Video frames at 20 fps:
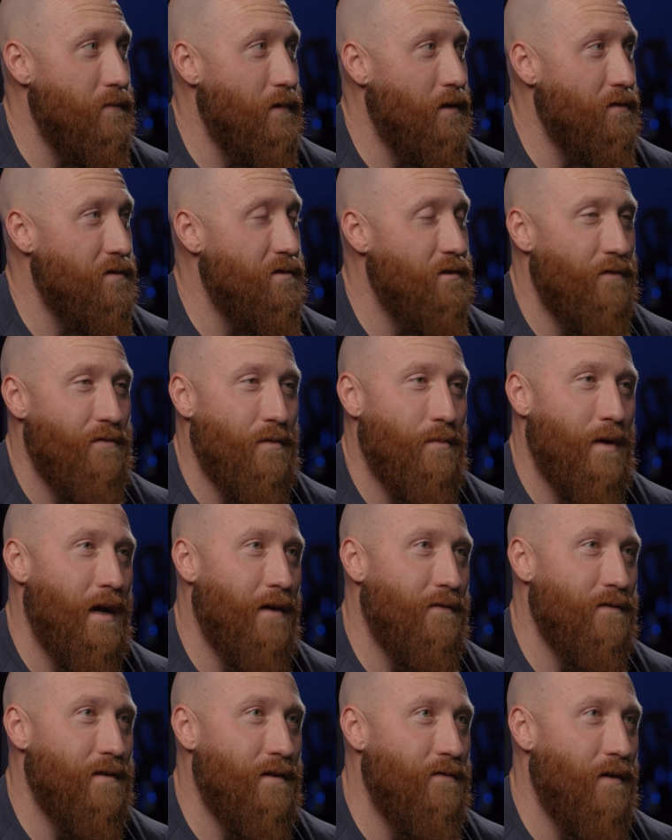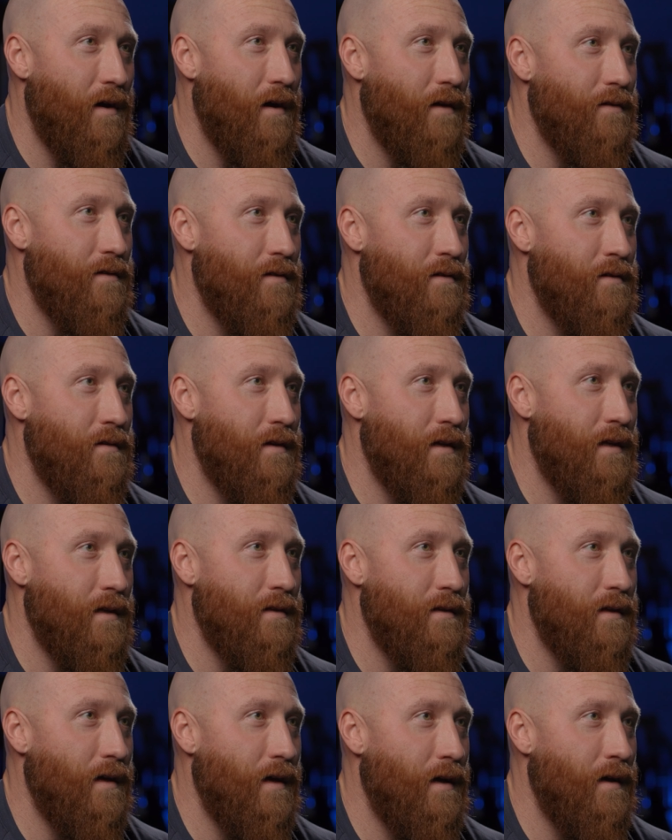serving my Heavenly Father
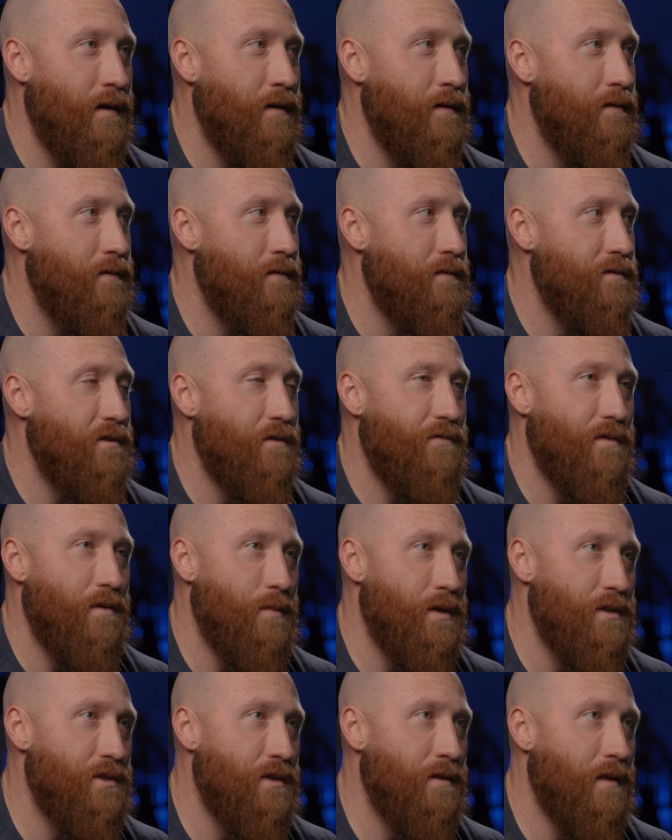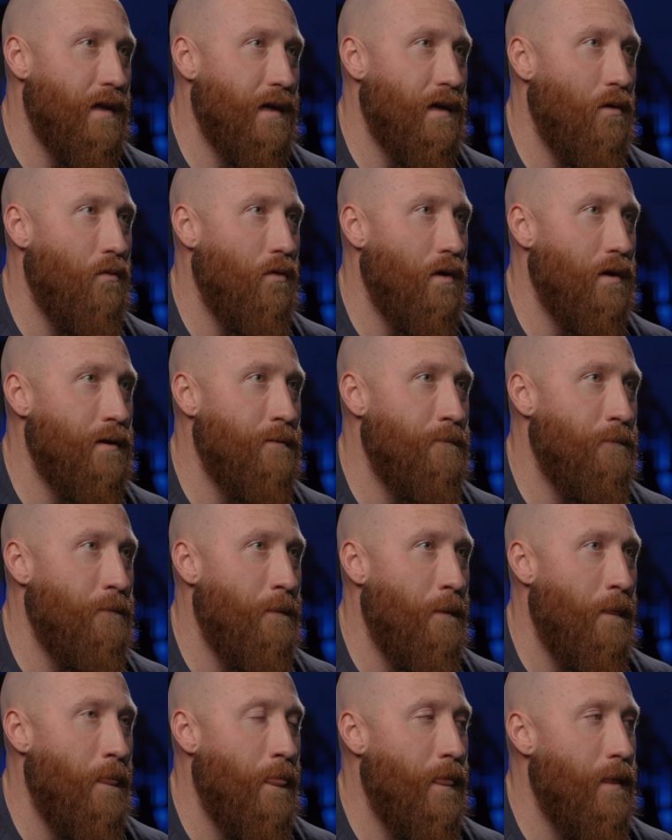and serving a mission like I wanted.
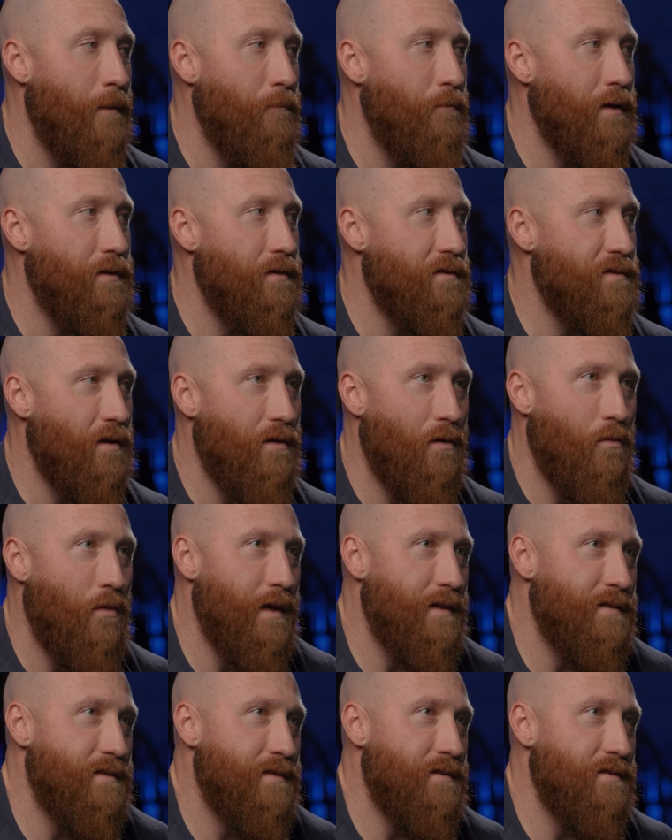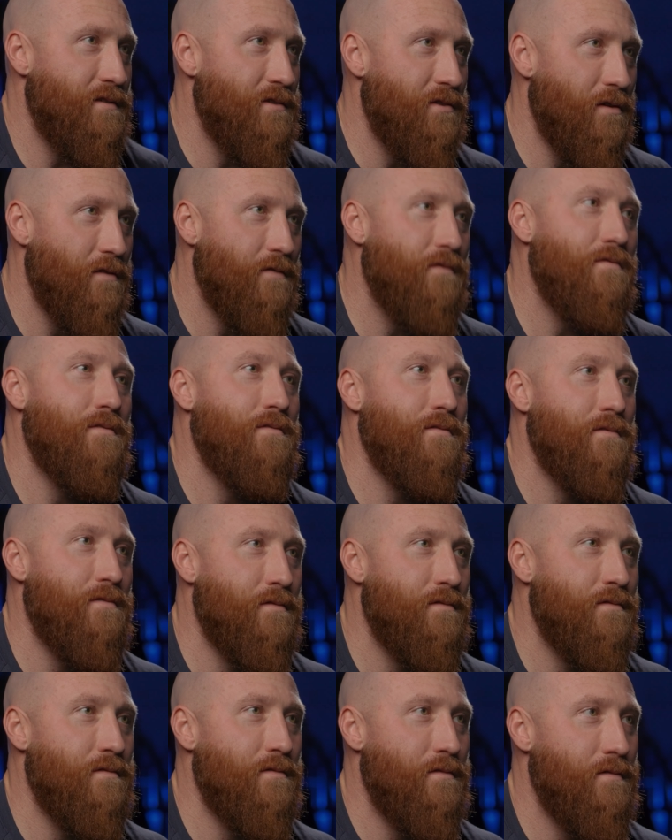But there's other ways to serve
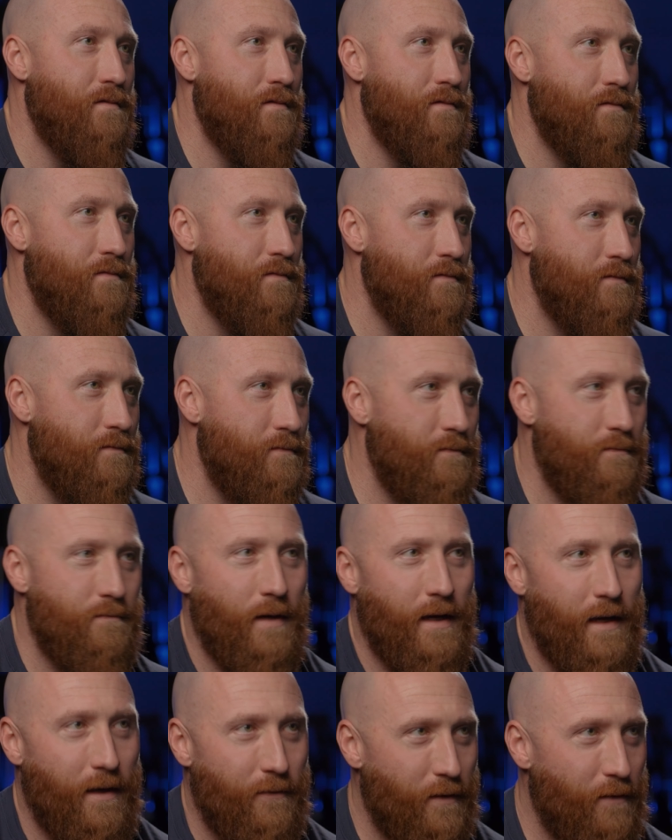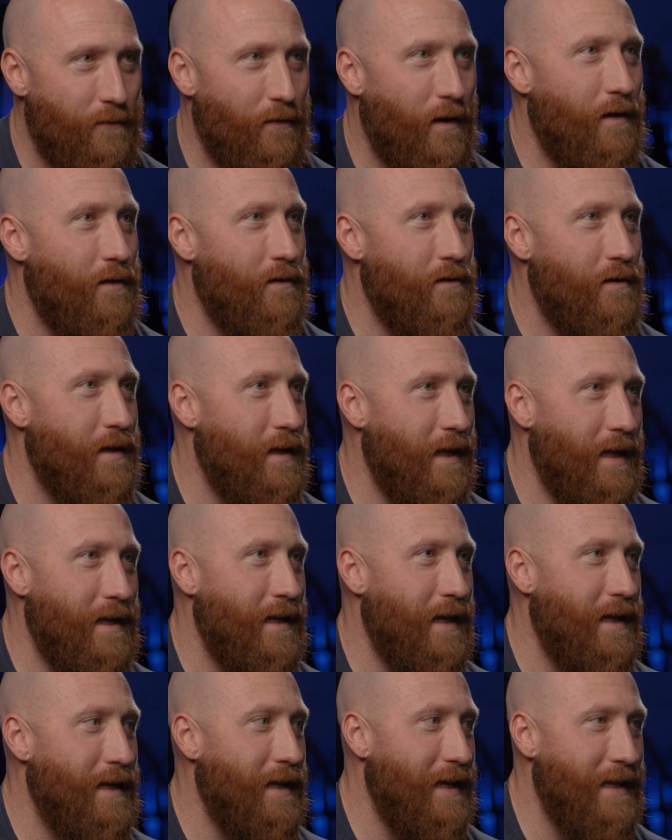my Heavenly Father
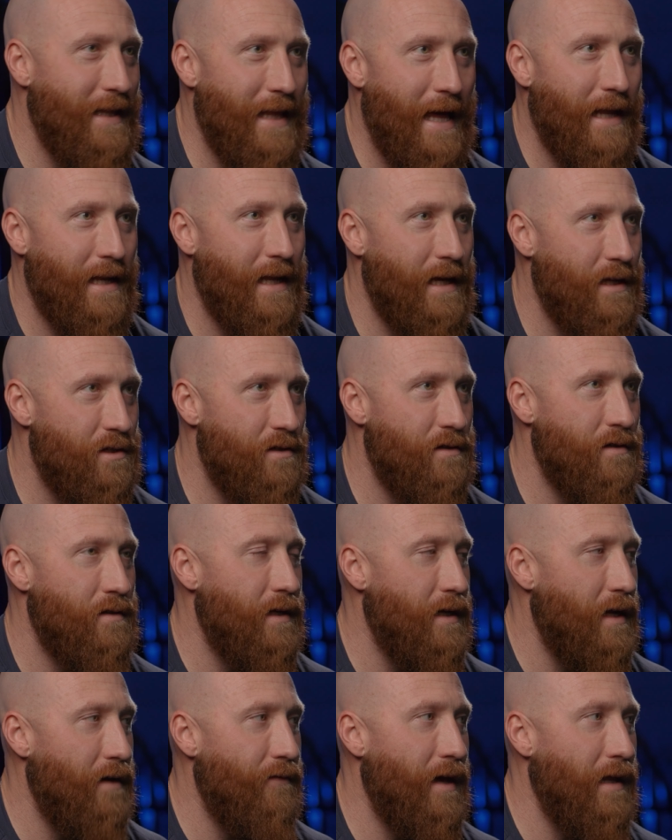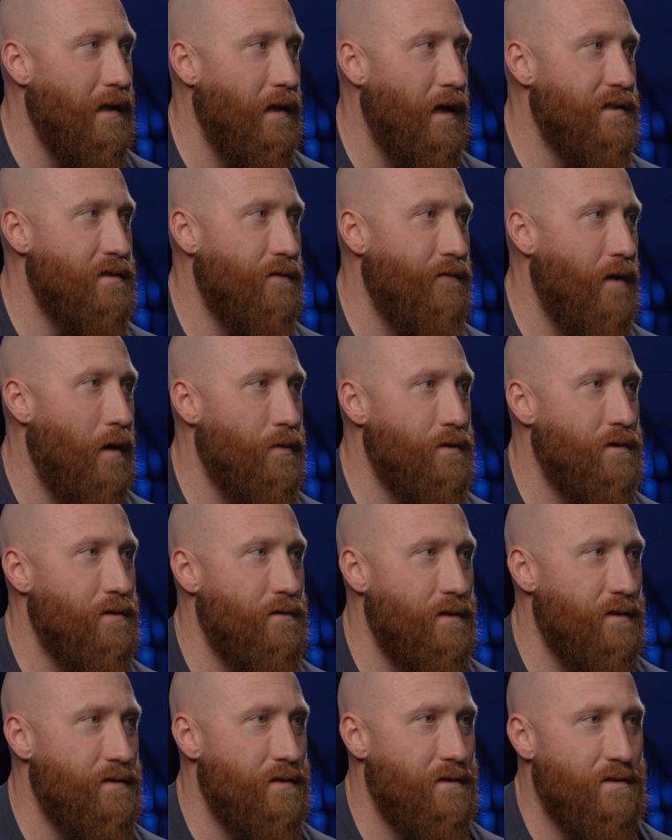and in that nature. And I've had lots of
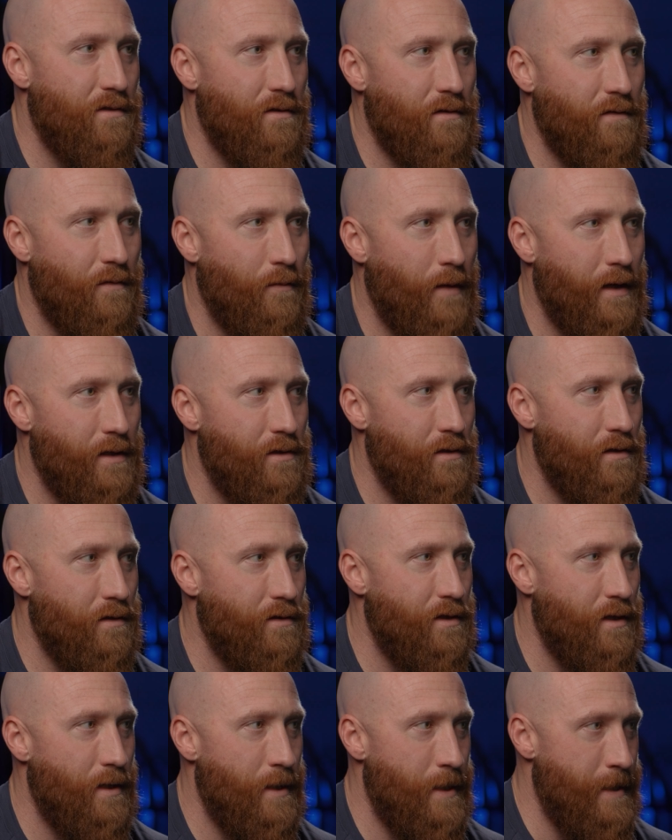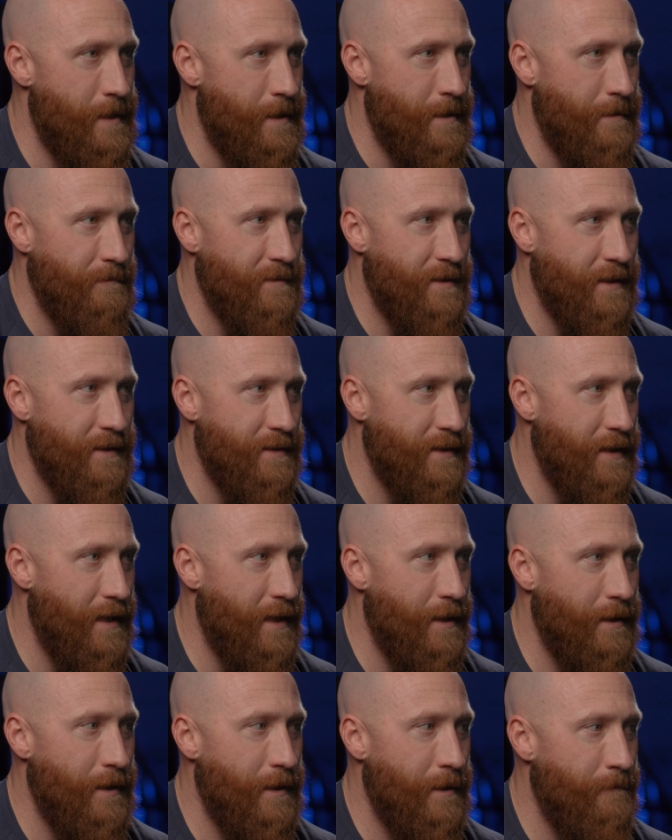opportunities to serve in my church since
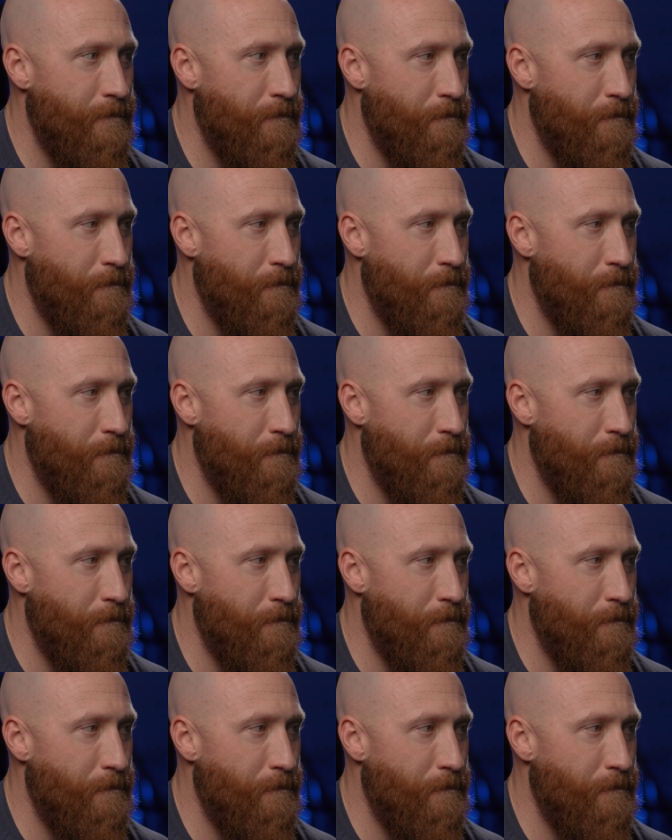then. And